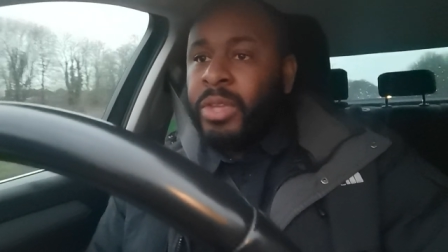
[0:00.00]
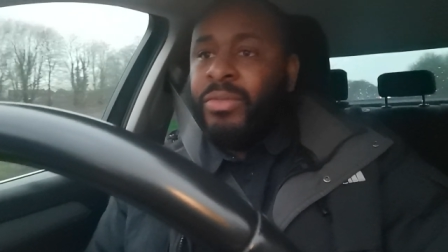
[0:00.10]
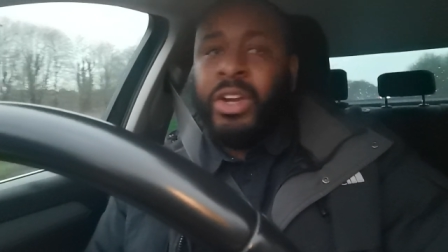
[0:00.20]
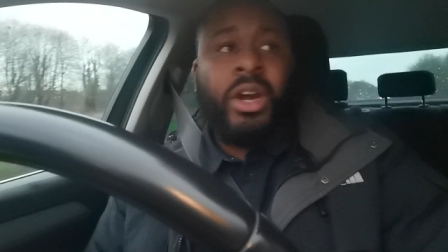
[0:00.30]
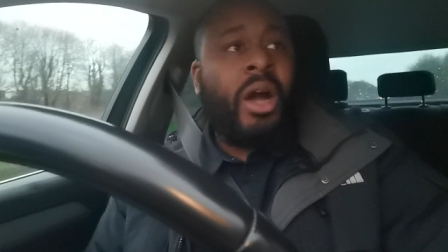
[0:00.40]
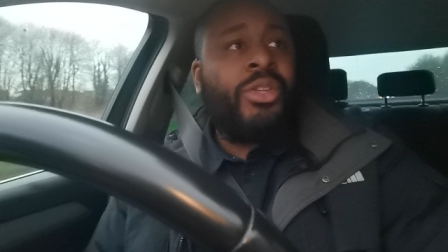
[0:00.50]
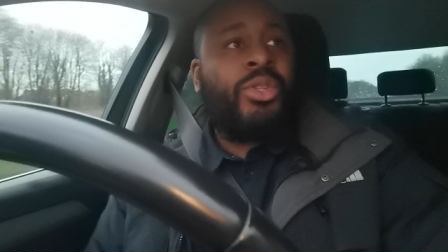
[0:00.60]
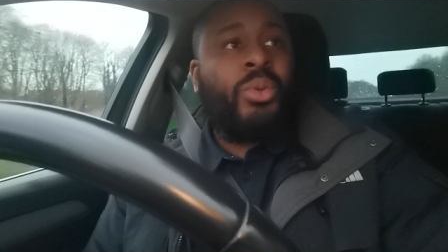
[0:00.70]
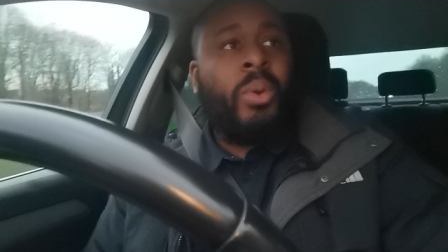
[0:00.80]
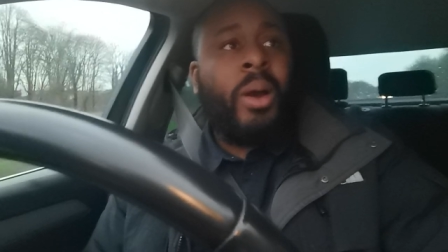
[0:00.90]
in
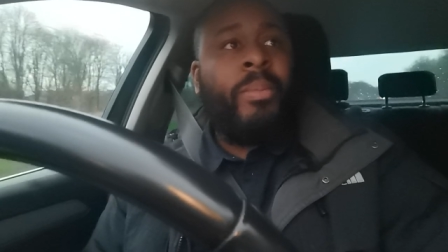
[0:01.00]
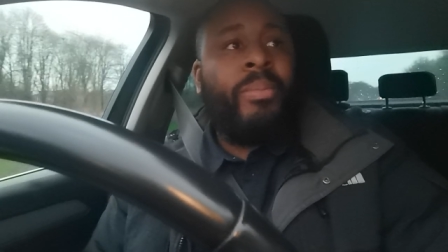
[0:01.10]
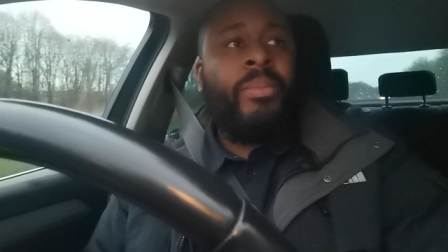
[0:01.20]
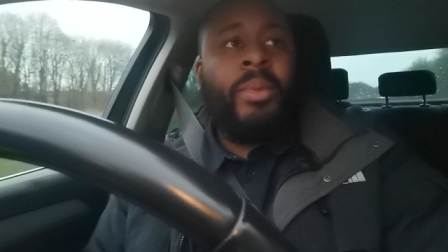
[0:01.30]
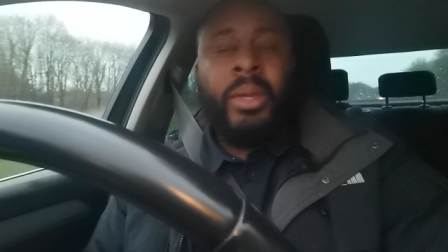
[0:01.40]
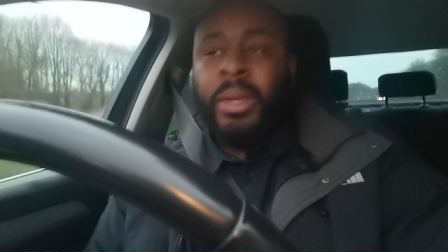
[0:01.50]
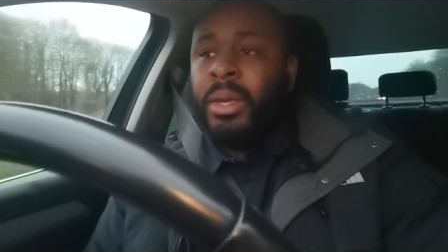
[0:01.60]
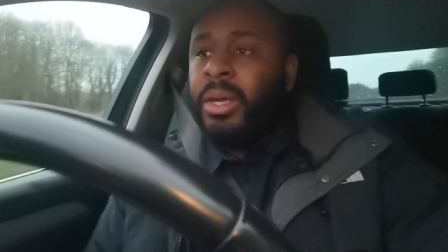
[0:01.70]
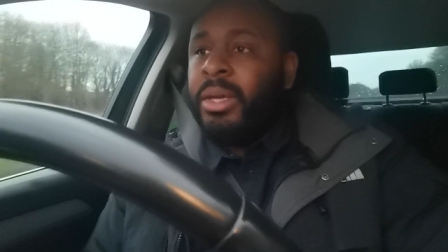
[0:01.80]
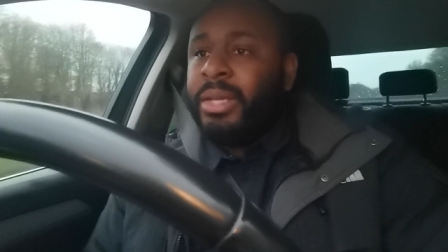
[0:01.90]
regards to um,
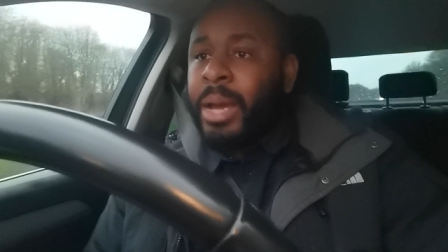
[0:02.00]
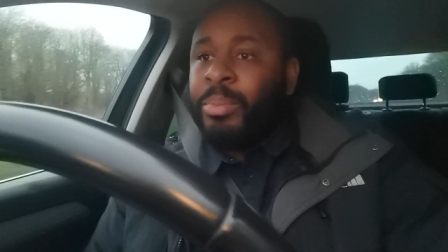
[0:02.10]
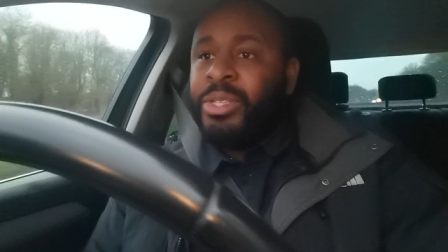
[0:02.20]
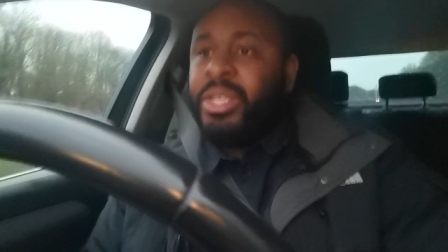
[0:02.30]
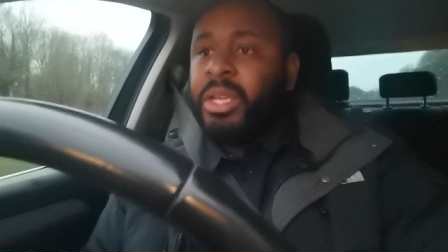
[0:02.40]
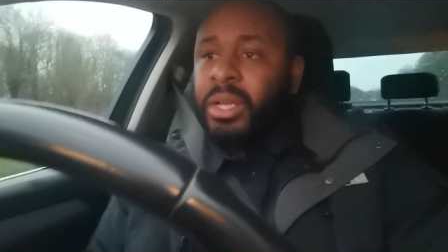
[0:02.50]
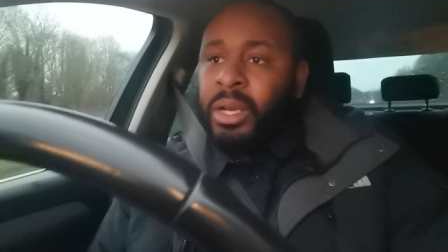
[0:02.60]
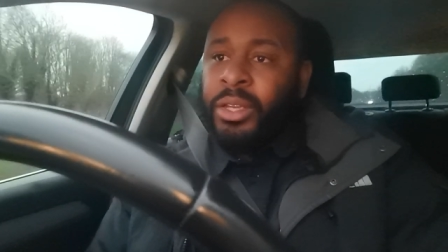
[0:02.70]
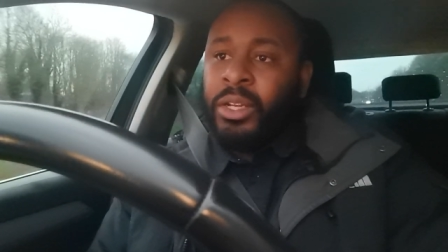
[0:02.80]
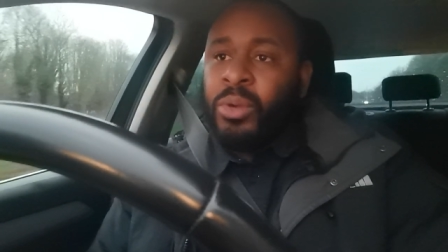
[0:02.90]
that
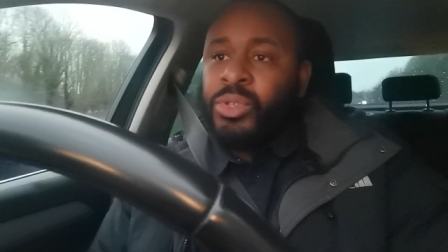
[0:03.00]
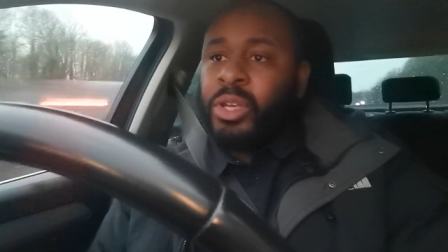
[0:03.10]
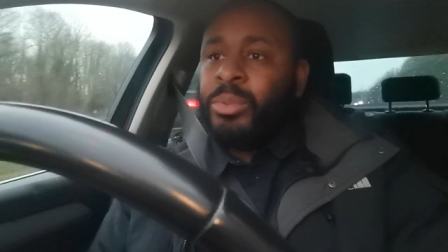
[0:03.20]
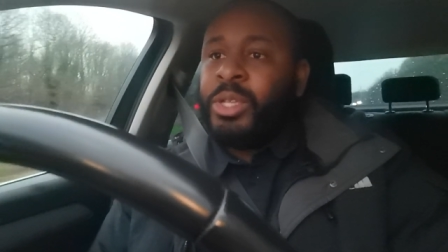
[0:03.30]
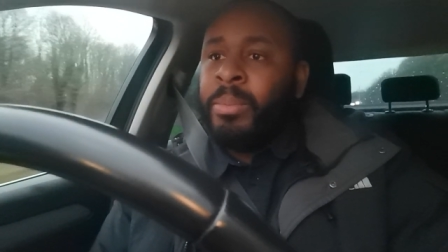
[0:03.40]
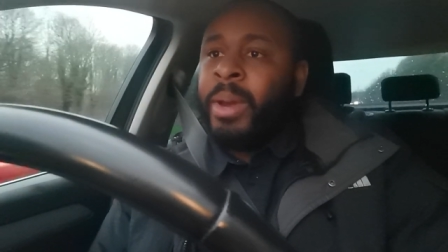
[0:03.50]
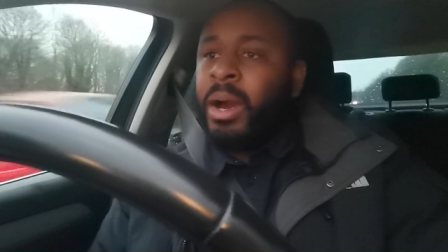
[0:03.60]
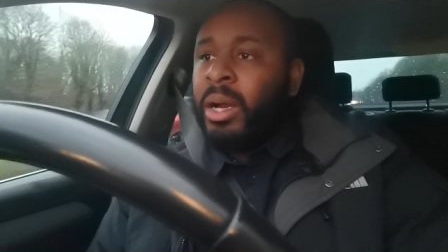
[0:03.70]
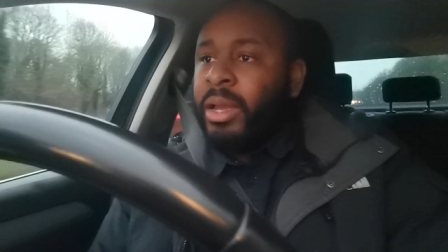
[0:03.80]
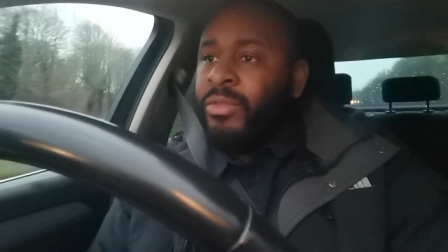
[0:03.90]
particular, you know, subject
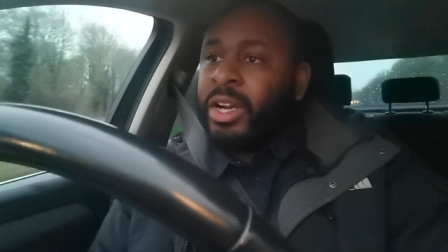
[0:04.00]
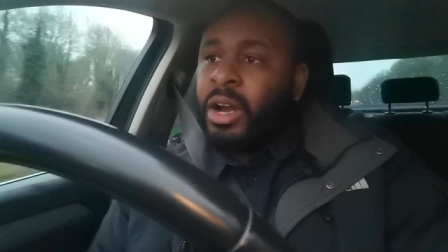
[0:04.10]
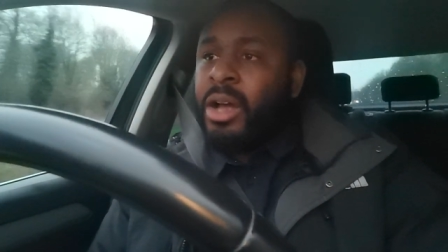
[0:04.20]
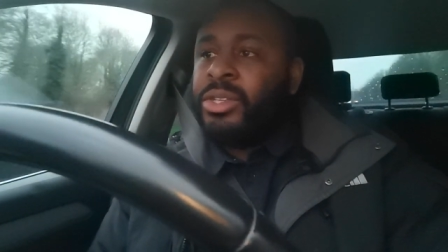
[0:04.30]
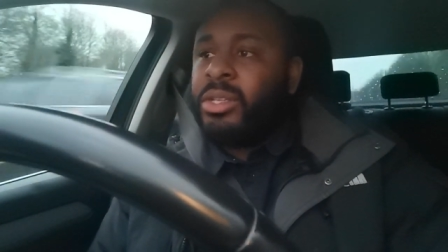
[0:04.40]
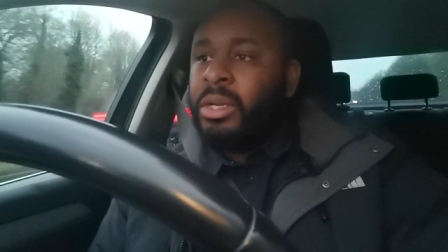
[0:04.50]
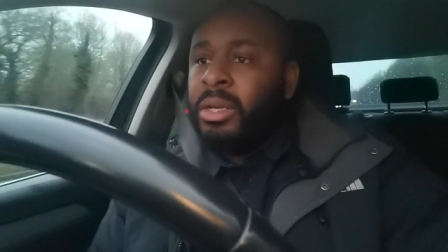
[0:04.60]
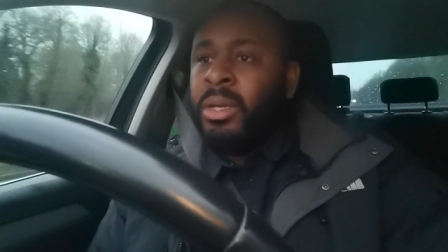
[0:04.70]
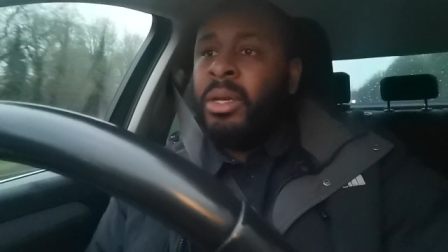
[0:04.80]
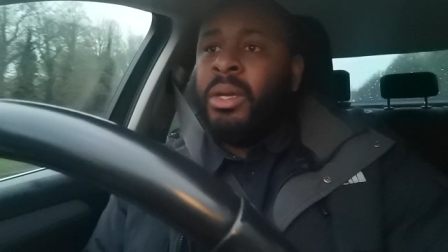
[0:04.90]
matter. In regards
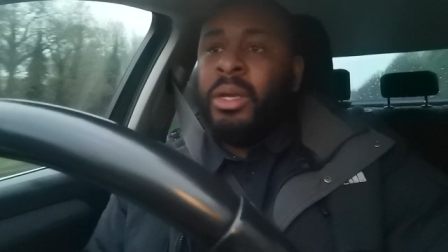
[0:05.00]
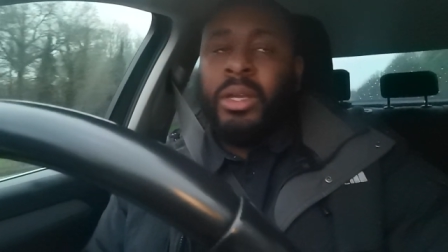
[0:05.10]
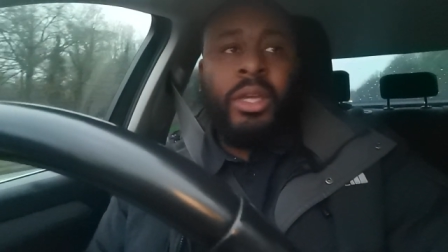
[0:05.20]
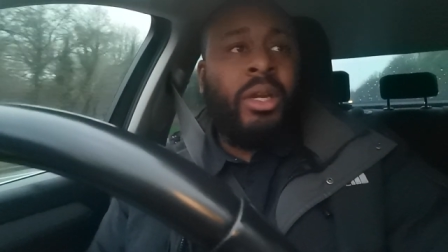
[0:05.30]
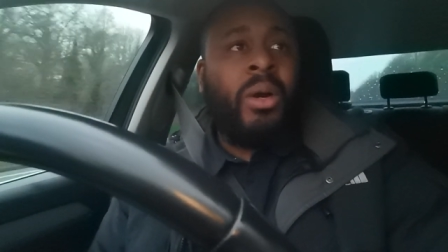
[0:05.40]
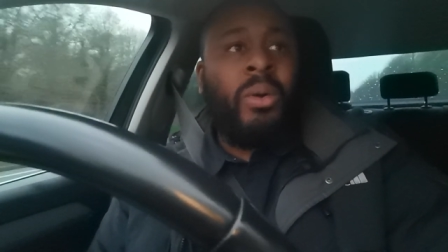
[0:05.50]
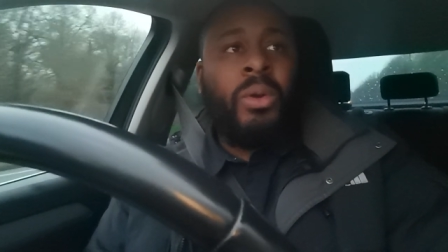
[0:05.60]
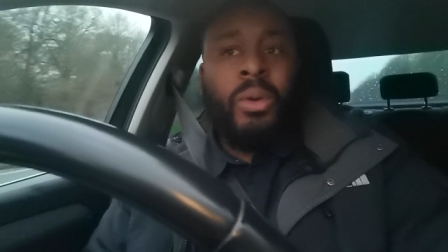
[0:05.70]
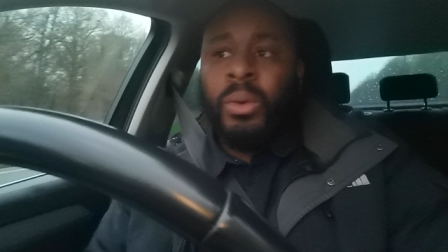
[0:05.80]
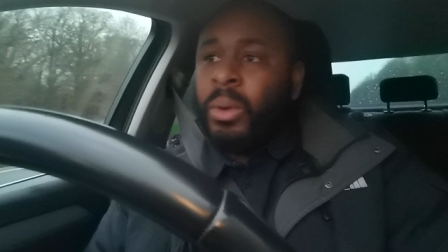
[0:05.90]
to, you know,